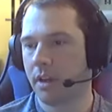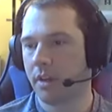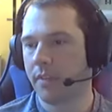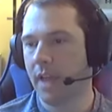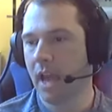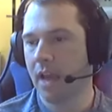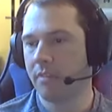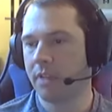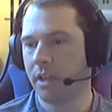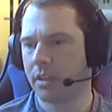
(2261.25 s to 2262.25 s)
they have
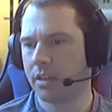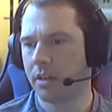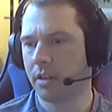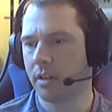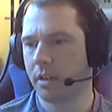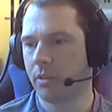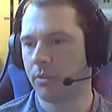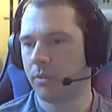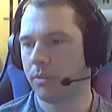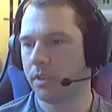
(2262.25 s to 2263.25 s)
like I don't
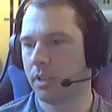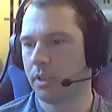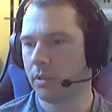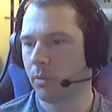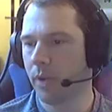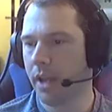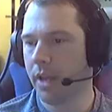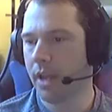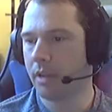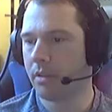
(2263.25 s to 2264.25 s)
know the
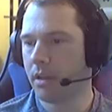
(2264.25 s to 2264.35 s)
ONN,